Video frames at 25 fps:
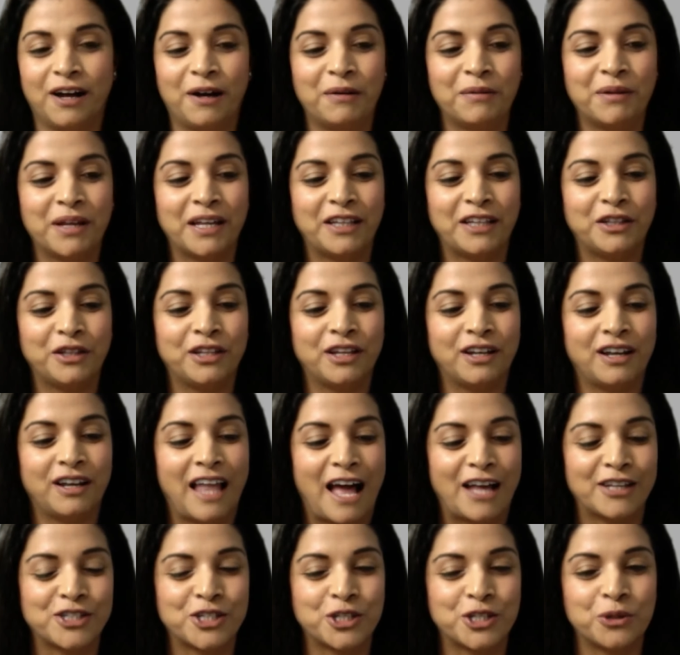in the
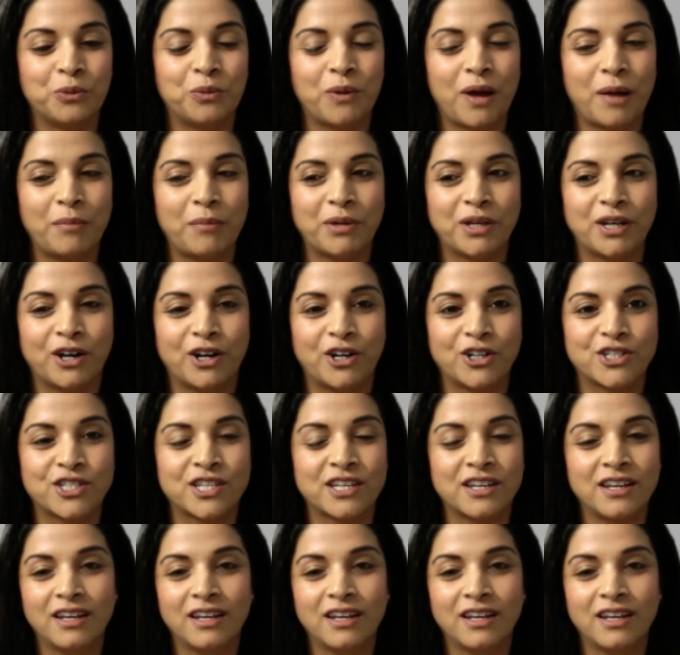last 2 webinars,